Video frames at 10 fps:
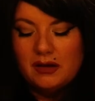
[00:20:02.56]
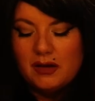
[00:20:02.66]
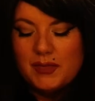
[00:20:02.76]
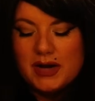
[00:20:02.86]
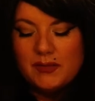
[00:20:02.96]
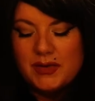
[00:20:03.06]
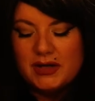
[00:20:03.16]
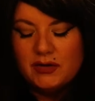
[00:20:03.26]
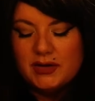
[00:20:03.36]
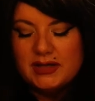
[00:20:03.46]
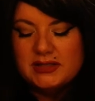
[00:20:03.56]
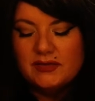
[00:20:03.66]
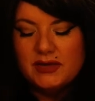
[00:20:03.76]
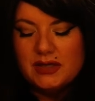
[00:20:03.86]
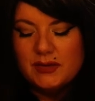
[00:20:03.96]
about my
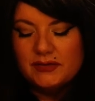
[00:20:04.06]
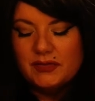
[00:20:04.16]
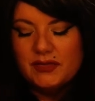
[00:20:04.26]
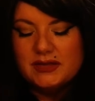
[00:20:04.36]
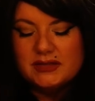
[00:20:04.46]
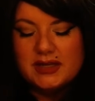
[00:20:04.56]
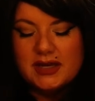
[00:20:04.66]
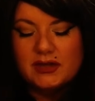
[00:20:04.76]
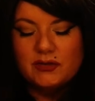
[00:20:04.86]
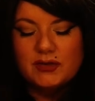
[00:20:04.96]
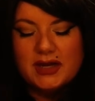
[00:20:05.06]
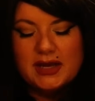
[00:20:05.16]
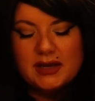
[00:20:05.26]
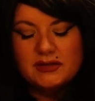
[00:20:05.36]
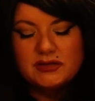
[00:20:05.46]
creativity, about the things that I
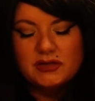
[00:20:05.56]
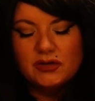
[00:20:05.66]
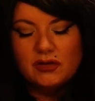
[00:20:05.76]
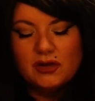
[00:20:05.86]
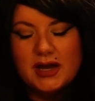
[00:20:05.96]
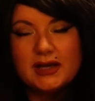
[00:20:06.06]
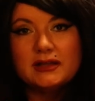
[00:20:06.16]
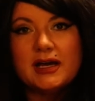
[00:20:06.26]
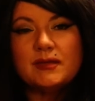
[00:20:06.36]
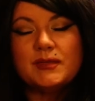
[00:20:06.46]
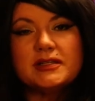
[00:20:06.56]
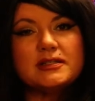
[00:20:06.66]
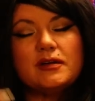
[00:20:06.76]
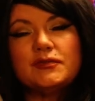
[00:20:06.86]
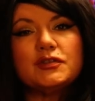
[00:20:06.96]
create, until I allowed
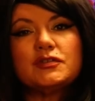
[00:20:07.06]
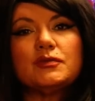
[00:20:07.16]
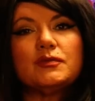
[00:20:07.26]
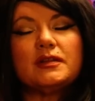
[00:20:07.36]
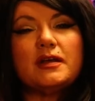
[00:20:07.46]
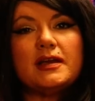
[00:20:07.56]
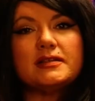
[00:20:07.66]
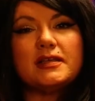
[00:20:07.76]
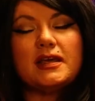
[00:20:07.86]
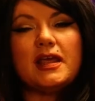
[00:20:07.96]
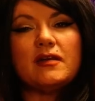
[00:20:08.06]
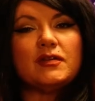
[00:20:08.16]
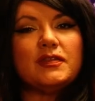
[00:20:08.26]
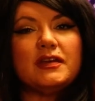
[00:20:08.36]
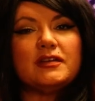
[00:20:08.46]
myself just to realize that
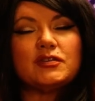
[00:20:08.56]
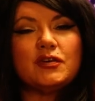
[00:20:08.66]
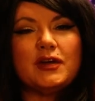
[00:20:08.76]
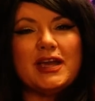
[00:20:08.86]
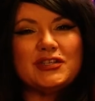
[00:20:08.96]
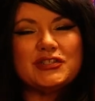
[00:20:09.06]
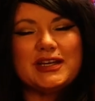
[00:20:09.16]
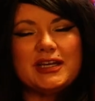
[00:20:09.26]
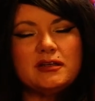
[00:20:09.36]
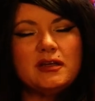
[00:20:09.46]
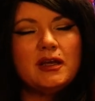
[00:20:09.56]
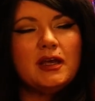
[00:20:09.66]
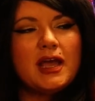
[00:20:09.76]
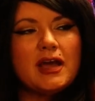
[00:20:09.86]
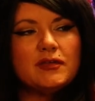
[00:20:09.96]
everything is creation.
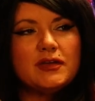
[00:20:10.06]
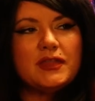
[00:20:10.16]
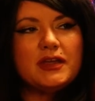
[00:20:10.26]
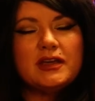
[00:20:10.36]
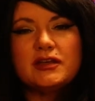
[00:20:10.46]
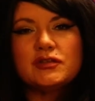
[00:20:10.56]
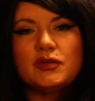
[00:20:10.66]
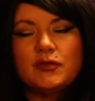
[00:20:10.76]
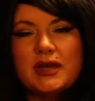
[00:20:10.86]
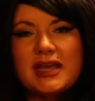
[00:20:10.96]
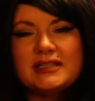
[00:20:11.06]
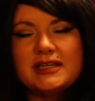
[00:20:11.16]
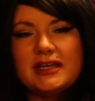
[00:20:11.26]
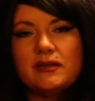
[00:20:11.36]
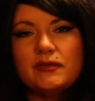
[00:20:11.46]
Everything is
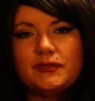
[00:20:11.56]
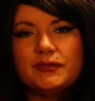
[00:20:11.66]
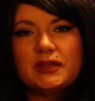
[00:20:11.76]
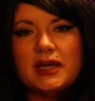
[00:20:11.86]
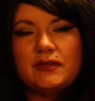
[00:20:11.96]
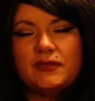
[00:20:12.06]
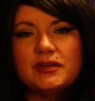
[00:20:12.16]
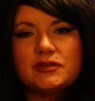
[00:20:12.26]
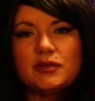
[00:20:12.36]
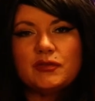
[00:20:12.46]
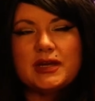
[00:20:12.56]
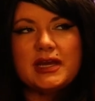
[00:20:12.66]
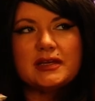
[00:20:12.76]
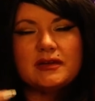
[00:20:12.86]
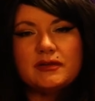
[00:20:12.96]
creative. Life is
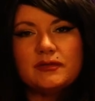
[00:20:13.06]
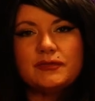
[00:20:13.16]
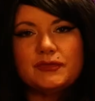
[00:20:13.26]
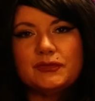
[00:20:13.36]
creative.